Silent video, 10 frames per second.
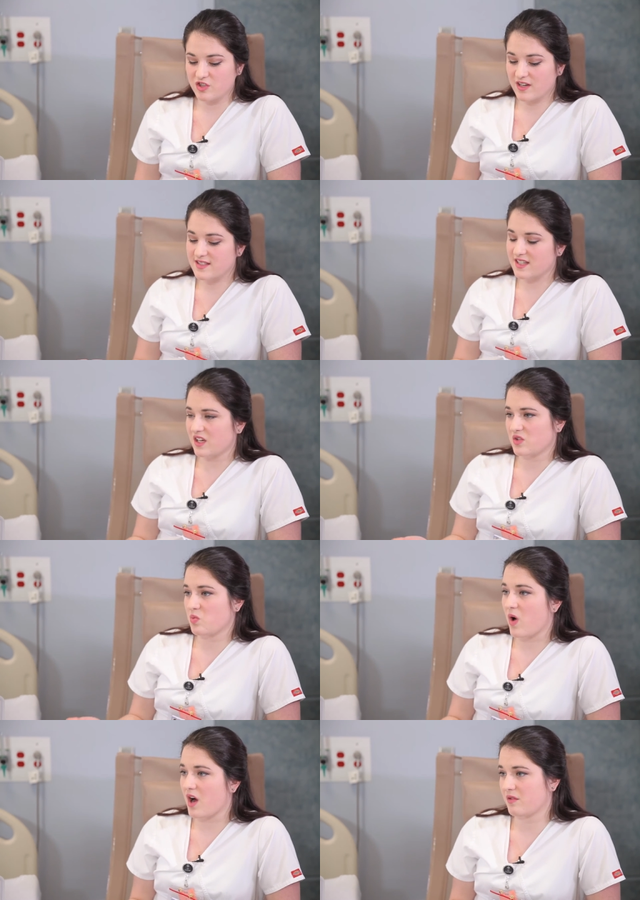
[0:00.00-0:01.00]
dressing is
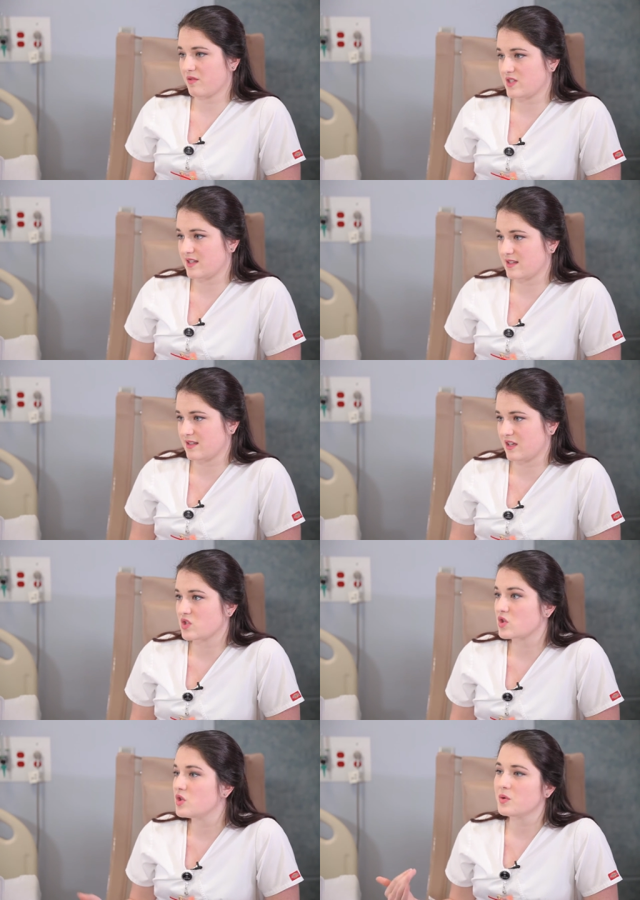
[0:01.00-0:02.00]
water resistant,
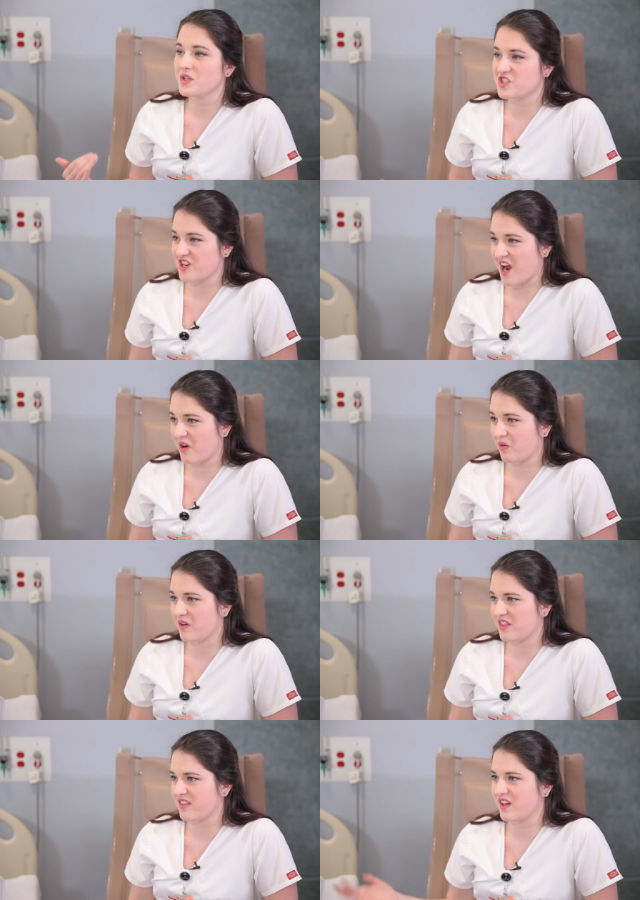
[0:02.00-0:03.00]
so you can shower
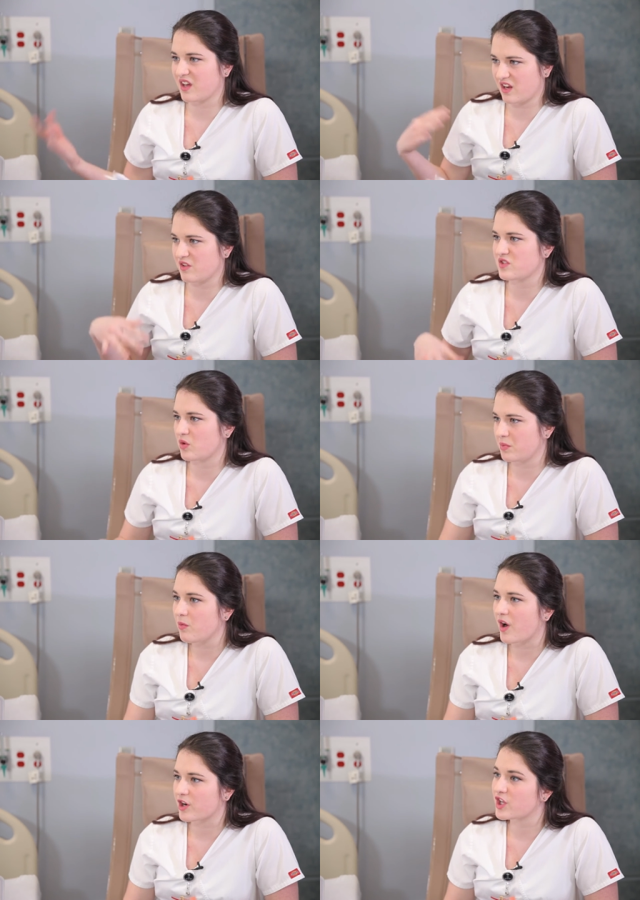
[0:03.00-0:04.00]
with it and soapy
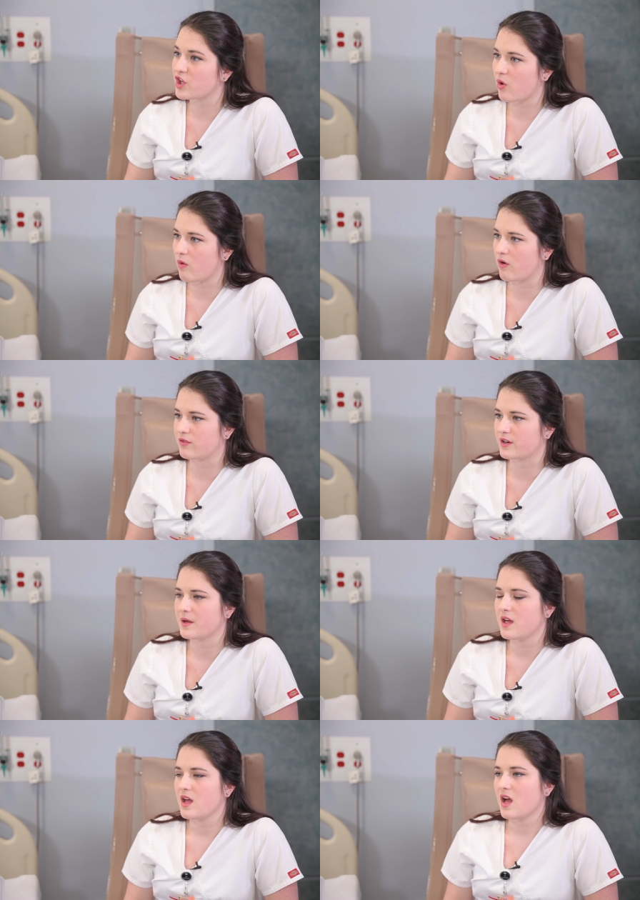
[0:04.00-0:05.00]
water can go over,
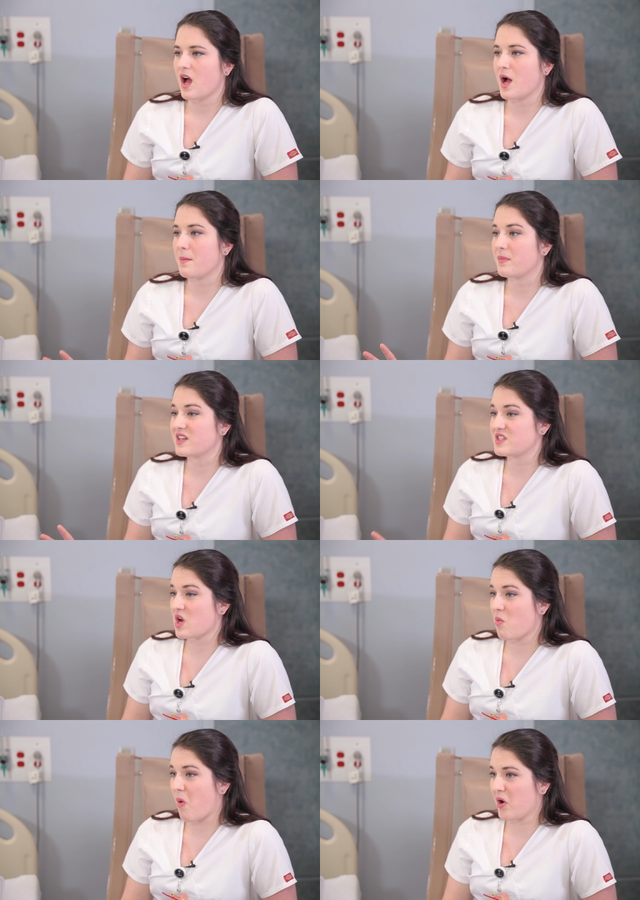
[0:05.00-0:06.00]
uh, but it's
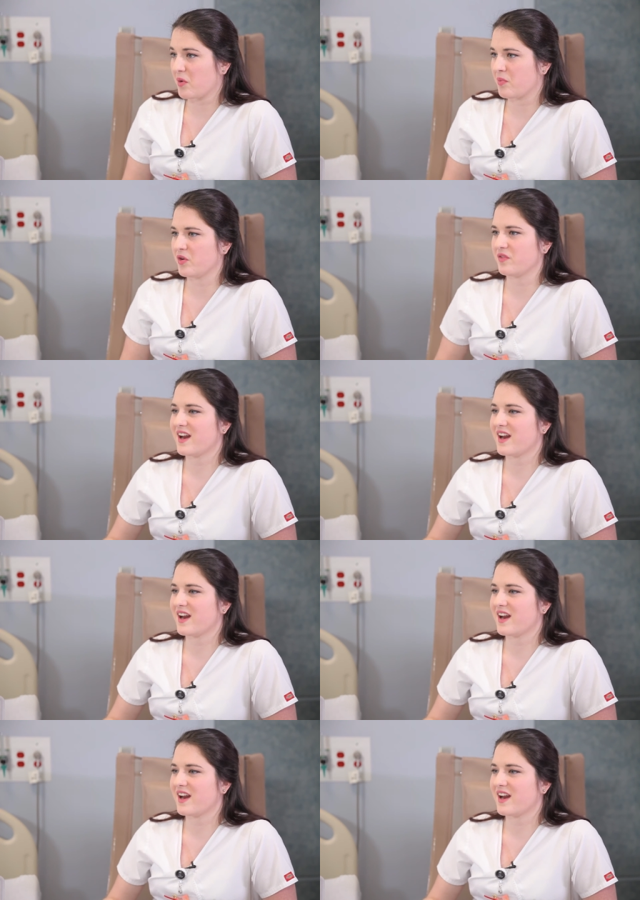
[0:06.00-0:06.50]
not waterproof.